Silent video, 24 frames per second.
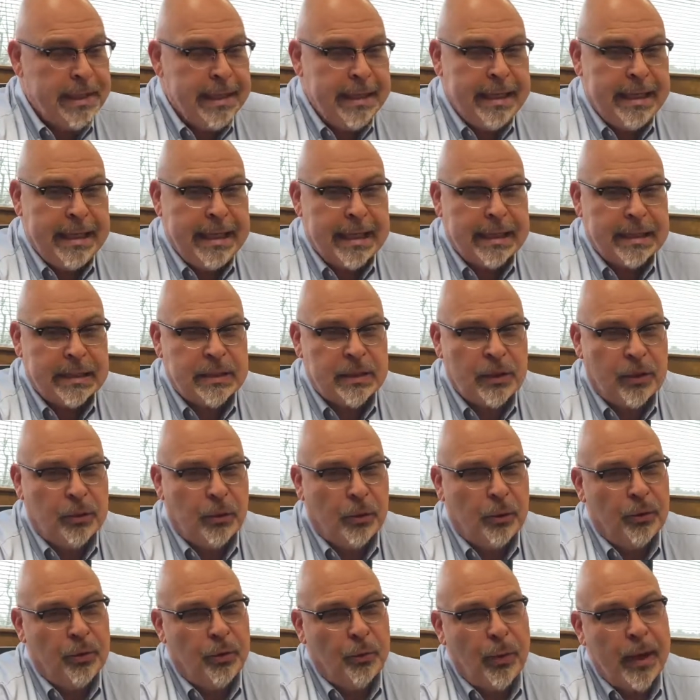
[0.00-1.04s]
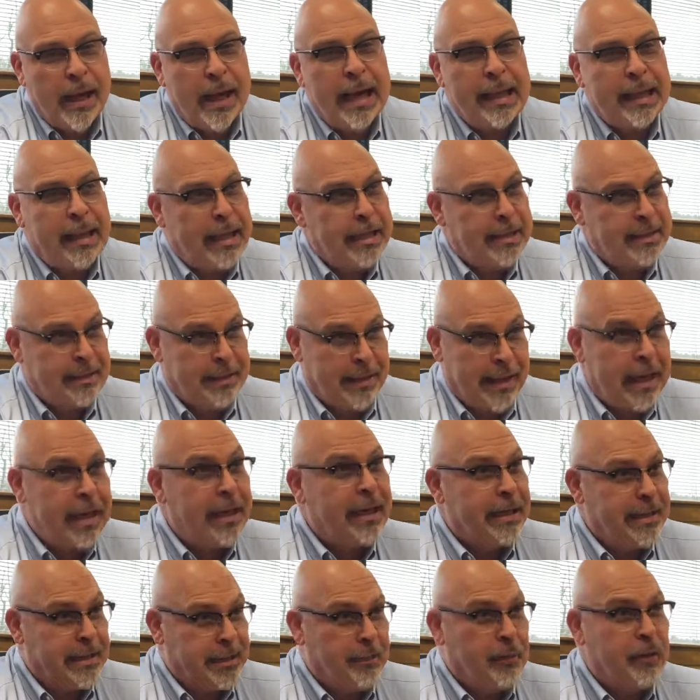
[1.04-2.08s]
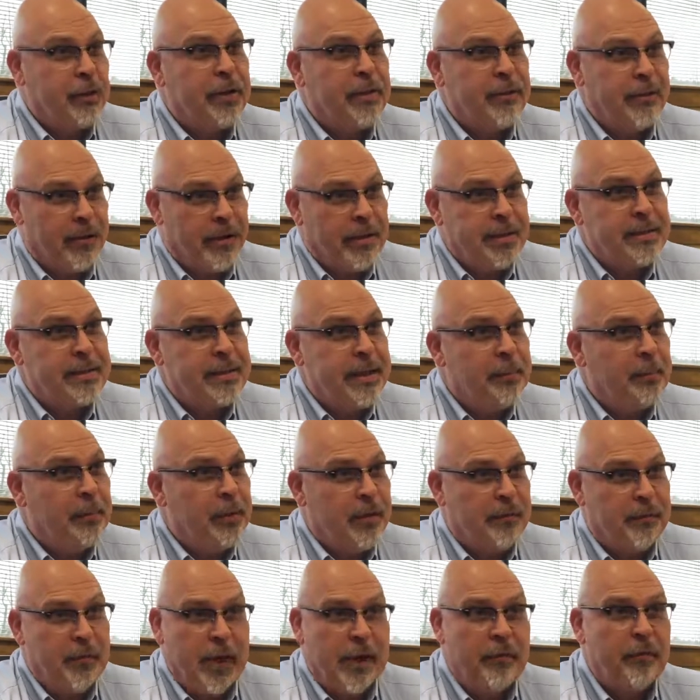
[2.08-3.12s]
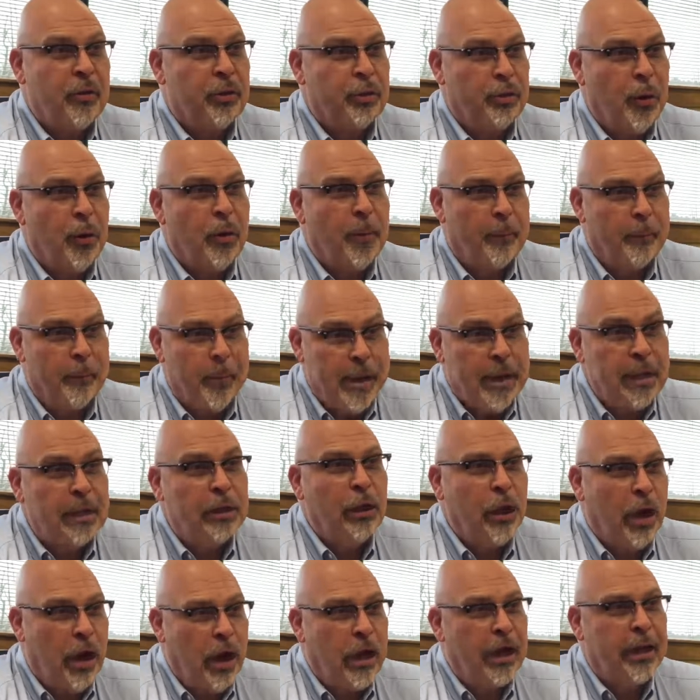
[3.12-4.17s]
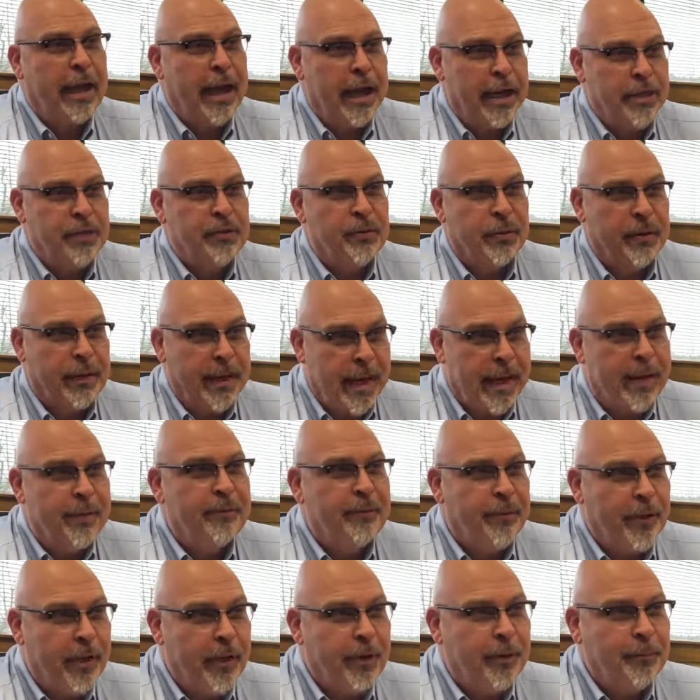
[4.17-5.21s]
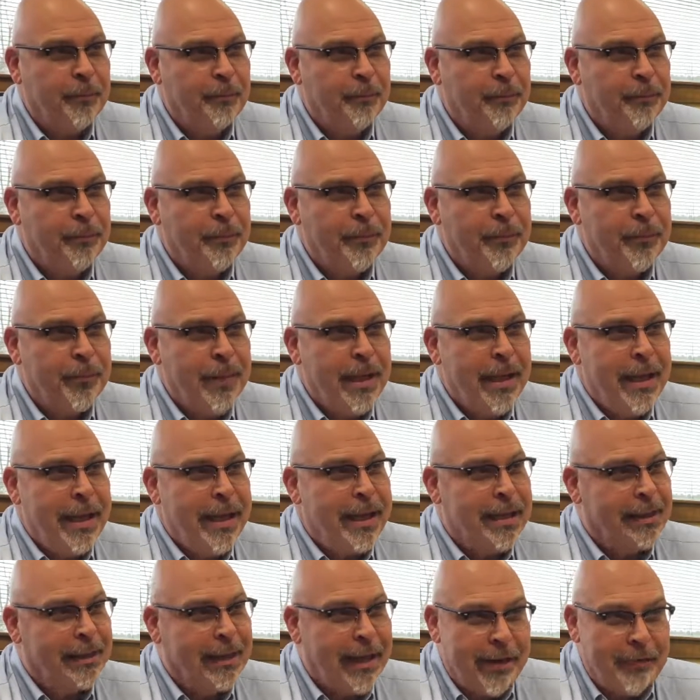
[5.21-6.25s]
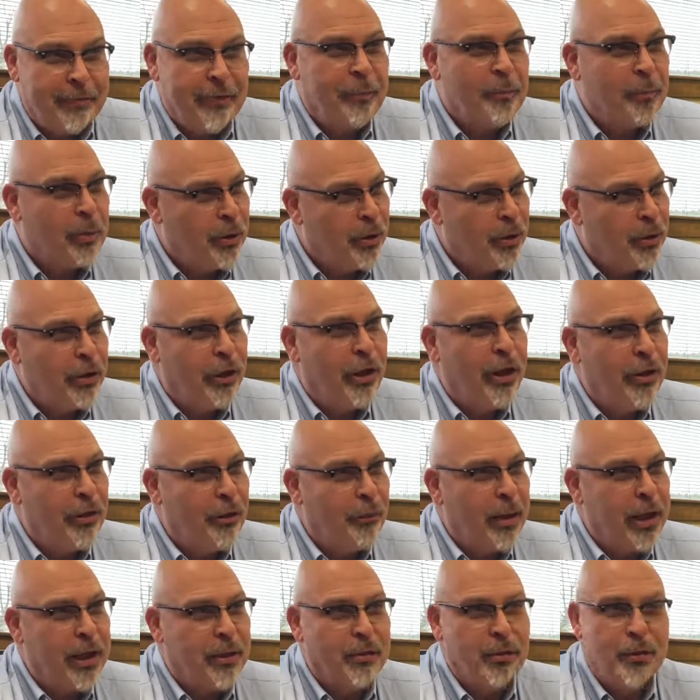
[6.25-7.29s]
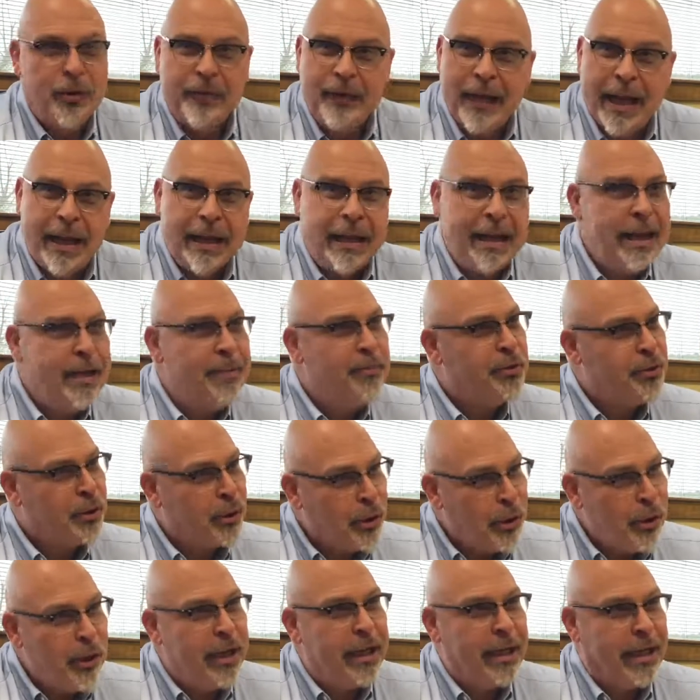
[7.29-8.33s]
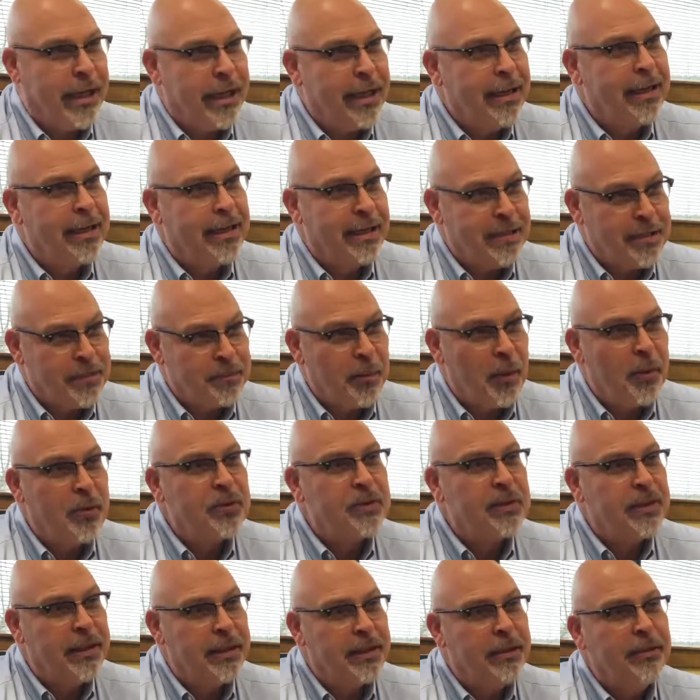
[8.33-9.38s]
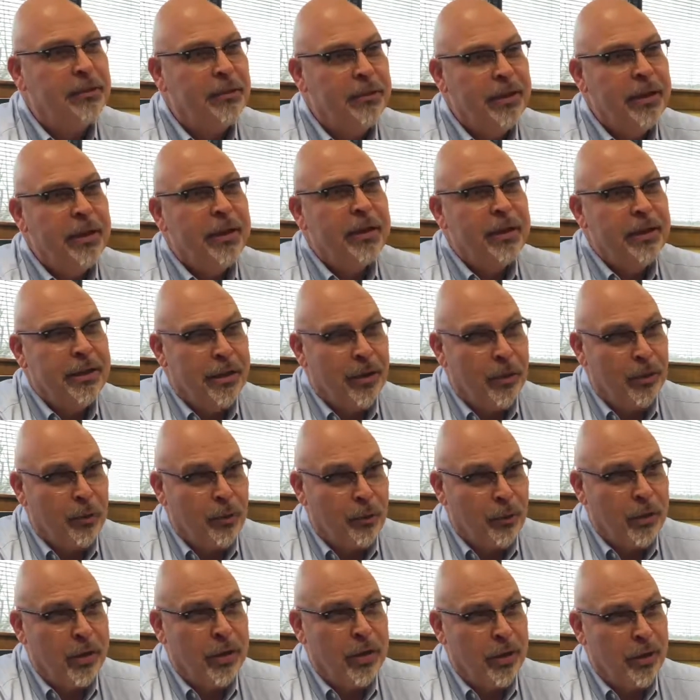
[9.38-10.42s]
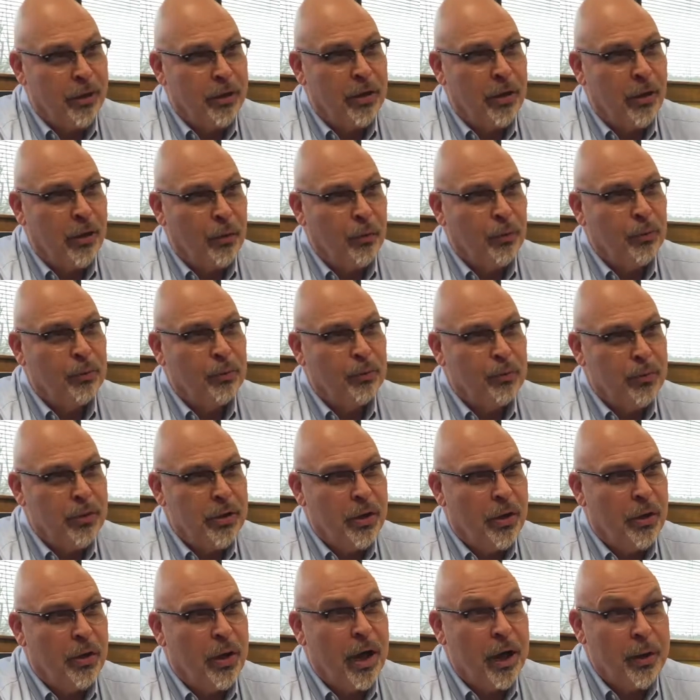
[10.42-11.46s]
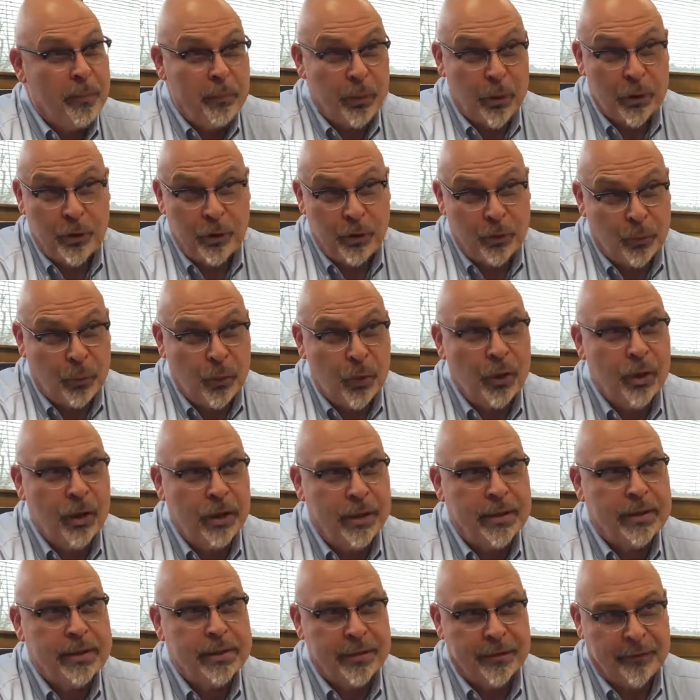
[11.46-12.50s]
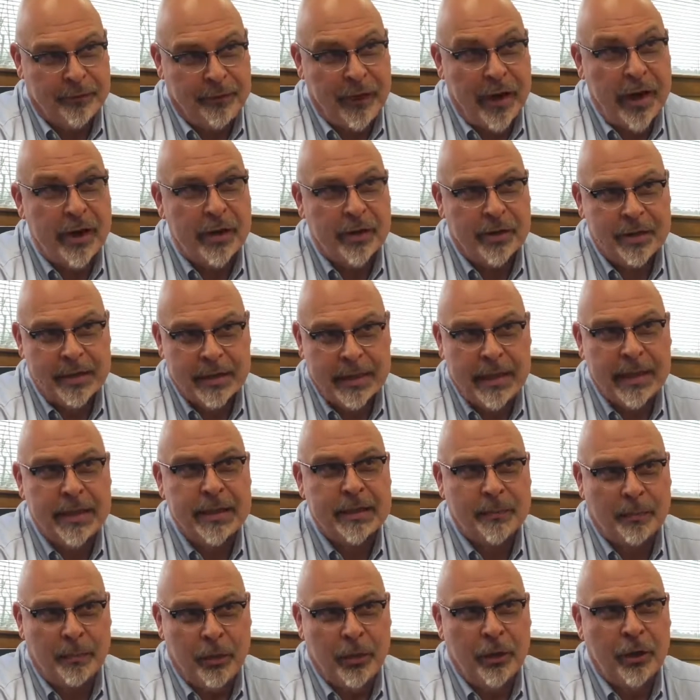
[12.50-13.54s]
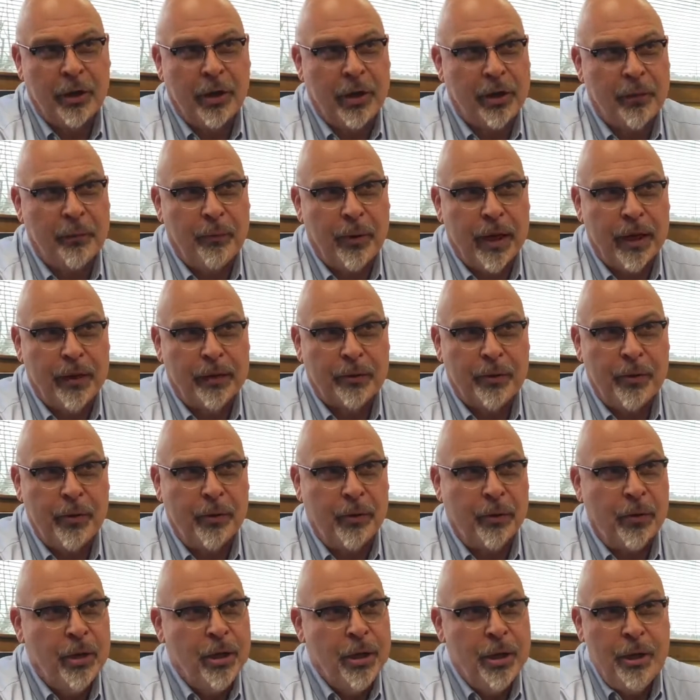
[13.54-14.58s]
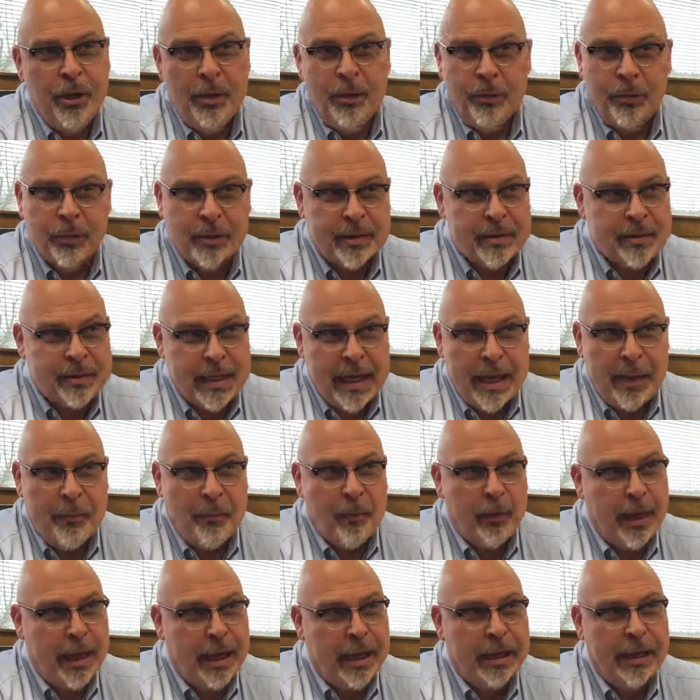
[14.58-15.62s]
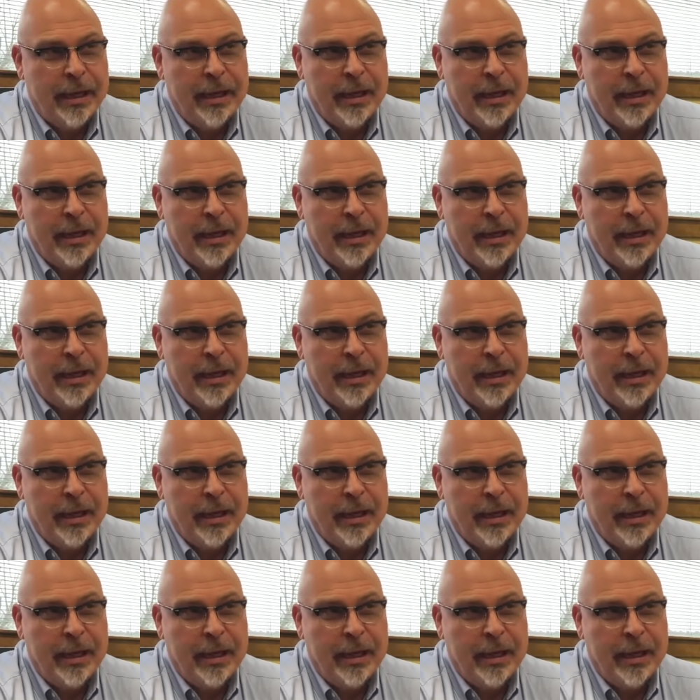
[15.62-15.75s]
And so the way I like to liken it, to put it very simply, if you ever throw a big log onto a campfire, it'll never burn all the way through. You've got to keep turning it and exposing, unburned wood to the fire to get it to burn all the way through. Well, the same way in a